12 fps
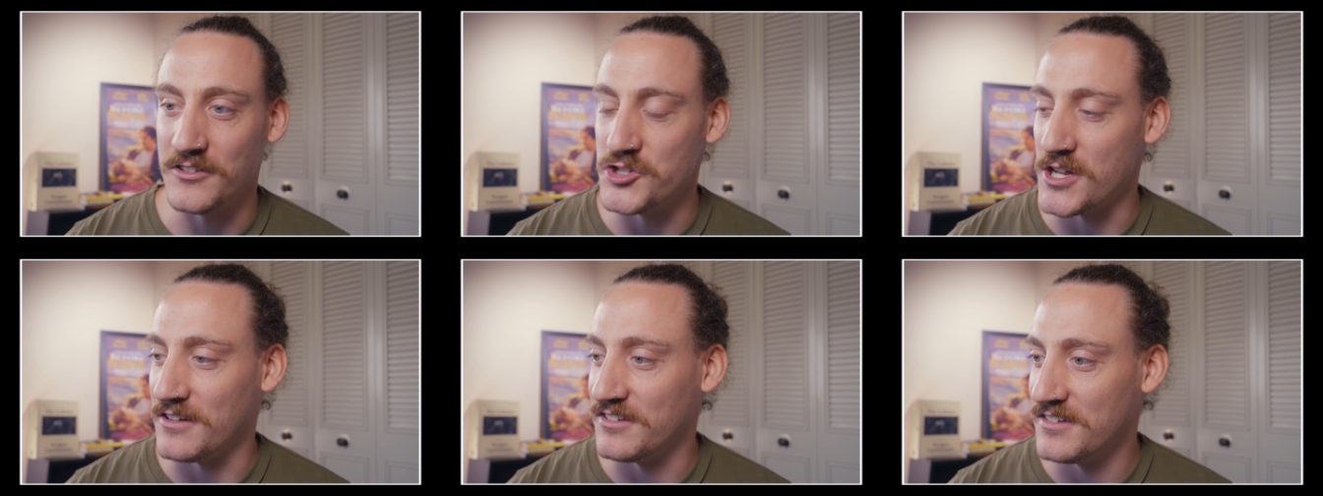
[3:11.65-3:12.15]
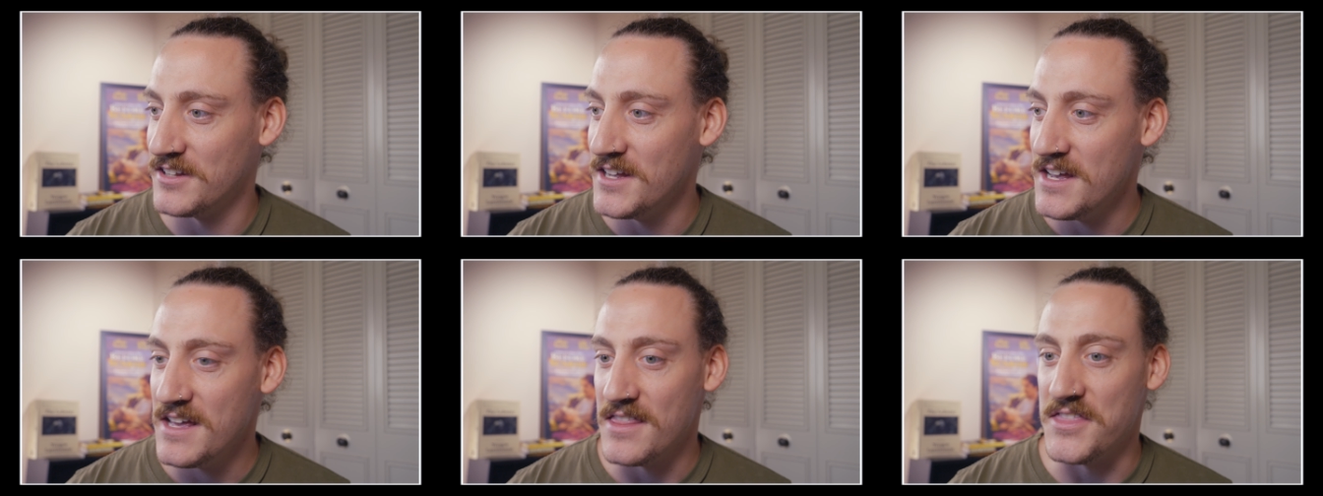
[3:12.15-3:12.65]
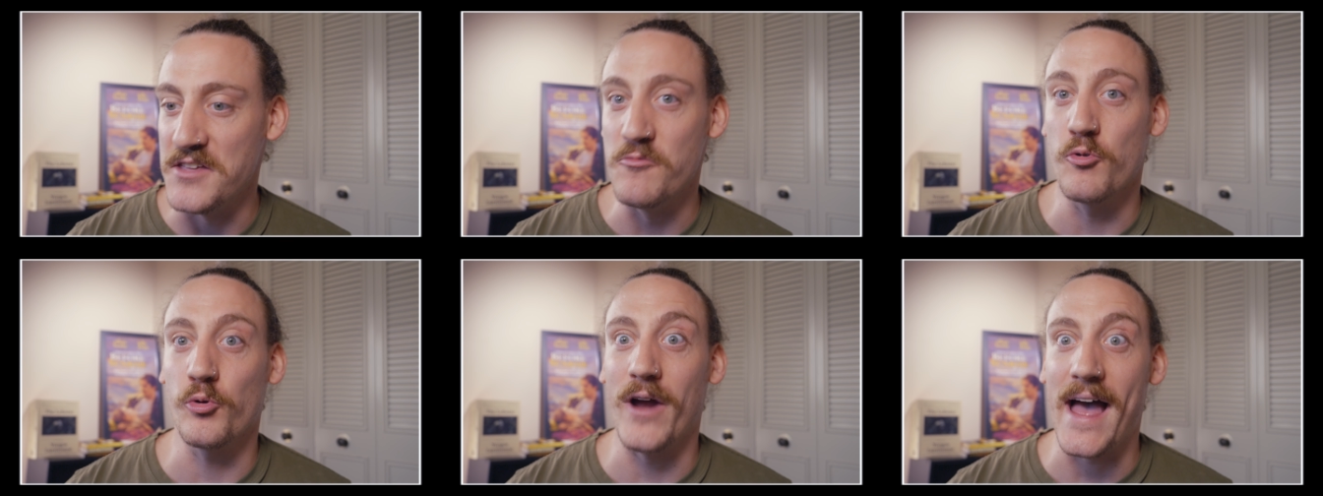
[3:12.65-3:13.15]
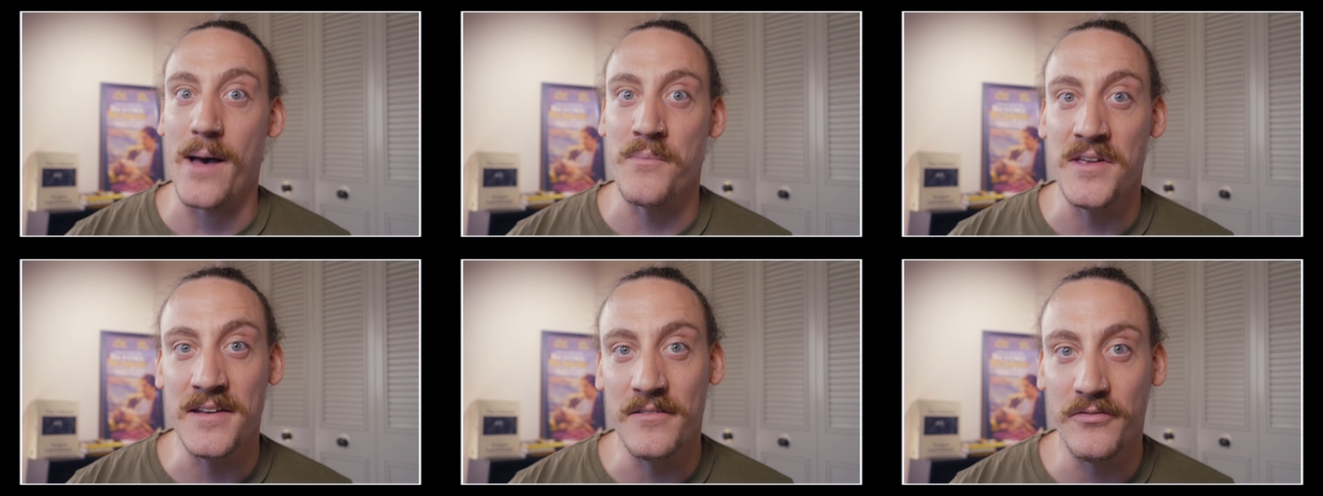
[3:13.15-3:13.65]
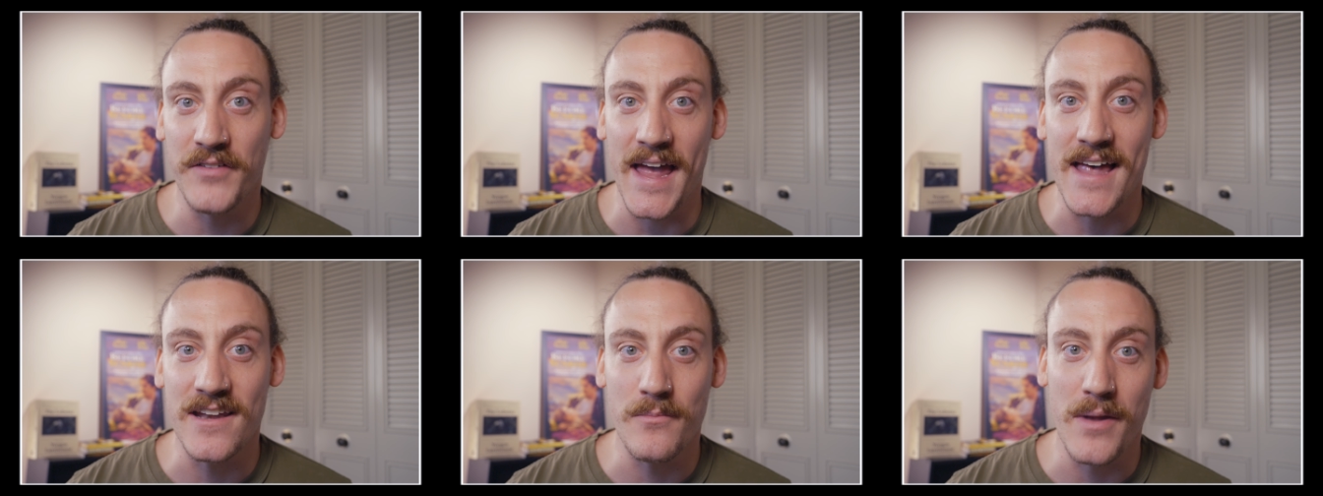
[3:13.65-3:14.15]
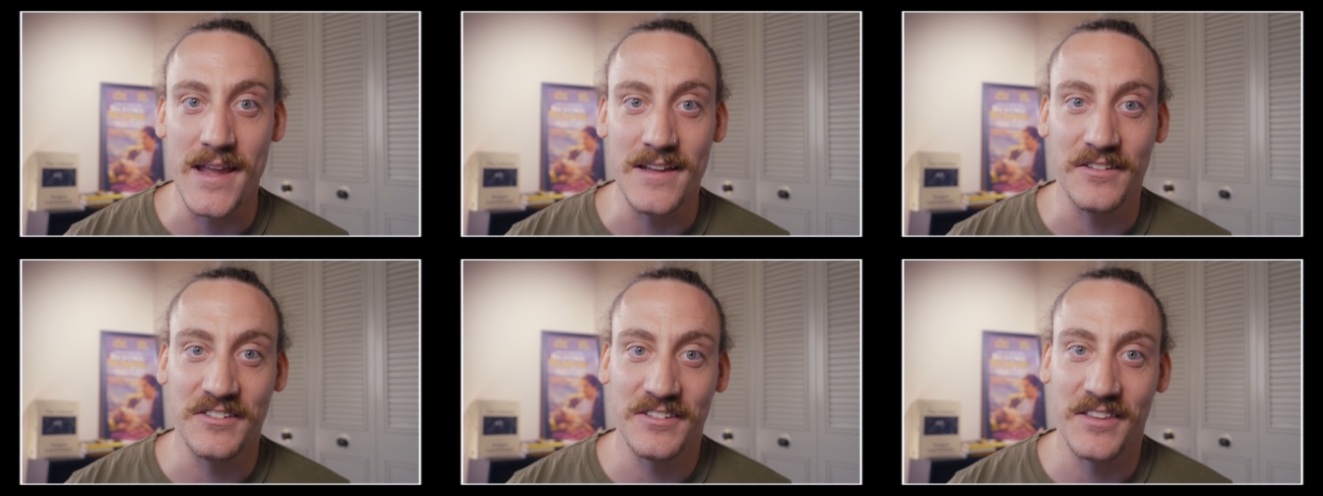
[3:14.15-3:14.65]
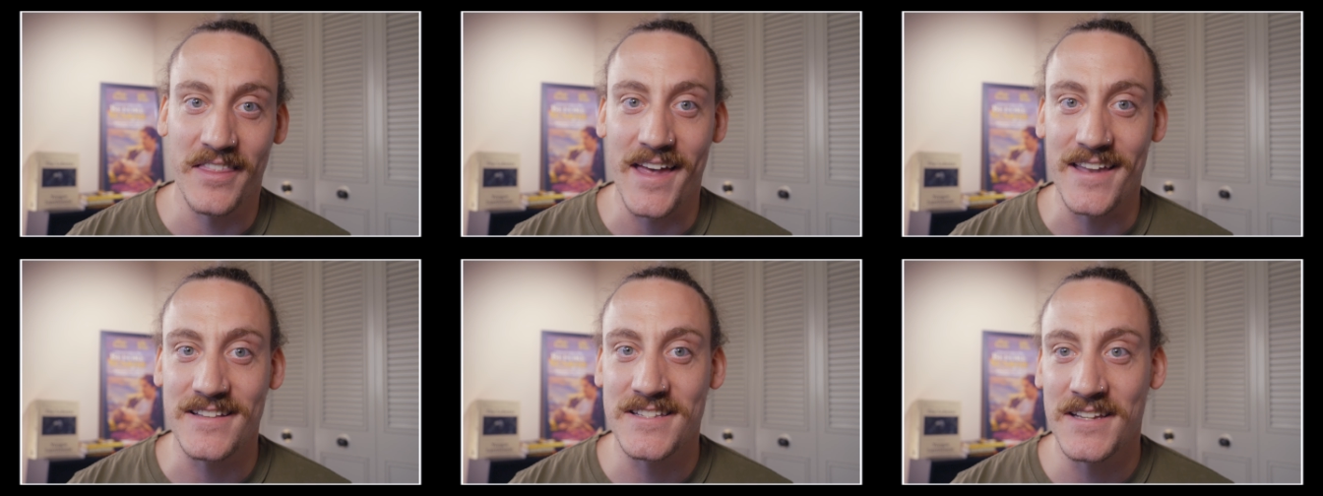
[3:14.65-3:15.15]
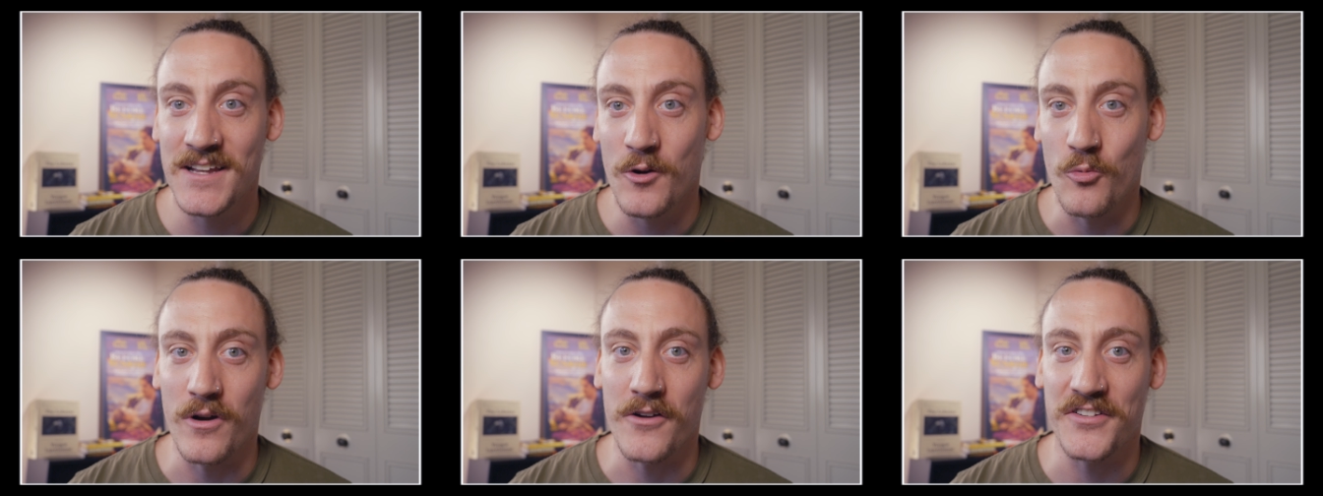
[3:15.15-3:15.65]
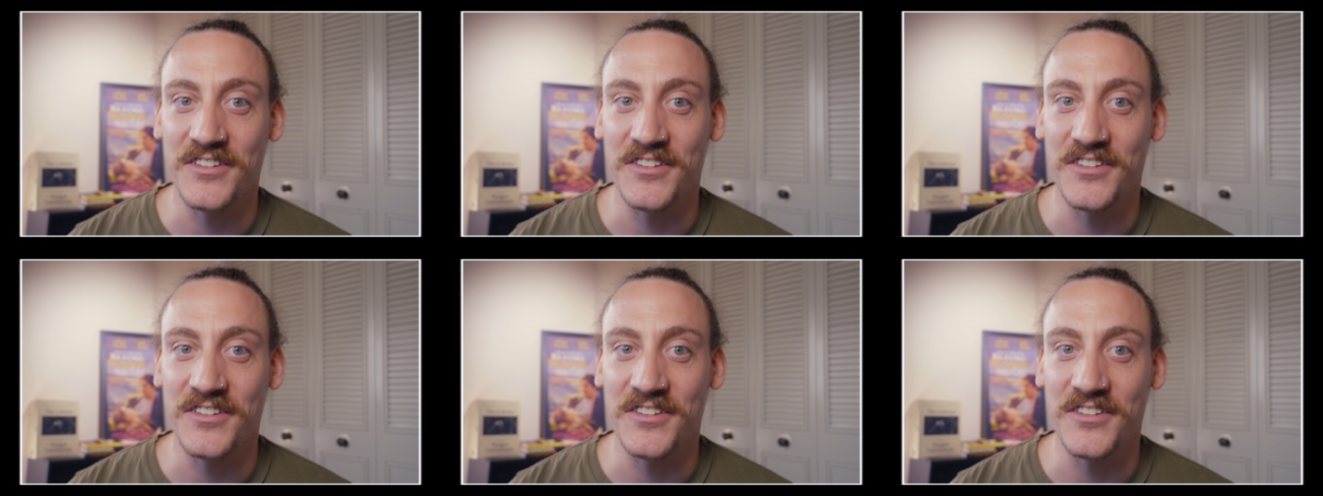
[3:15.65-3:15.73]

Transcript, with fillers: Just the rabid fan base that we're